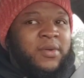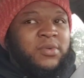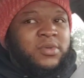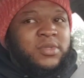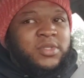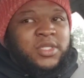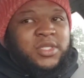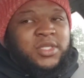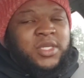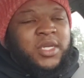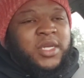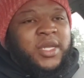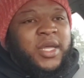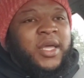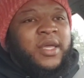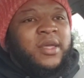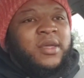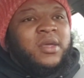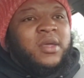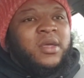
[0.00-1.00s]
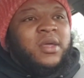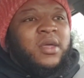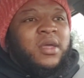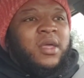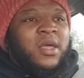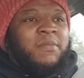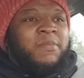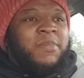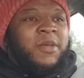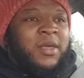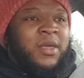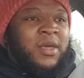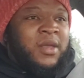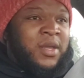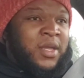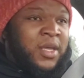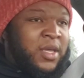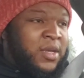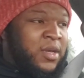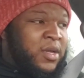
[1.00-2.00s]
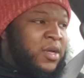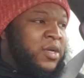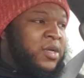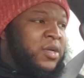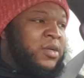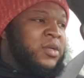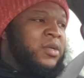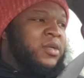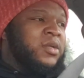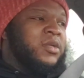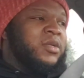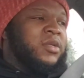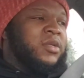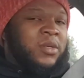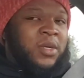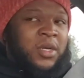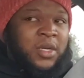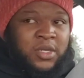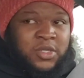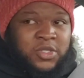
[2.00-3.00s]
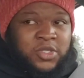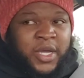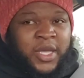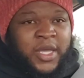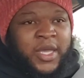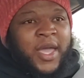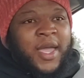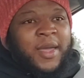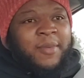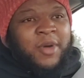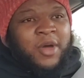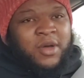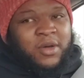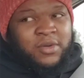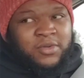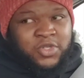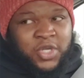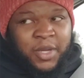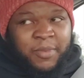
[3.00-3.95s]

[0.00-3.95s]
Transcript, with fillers: It was a Sunday, and Pete and then uh, uh, Dre came on.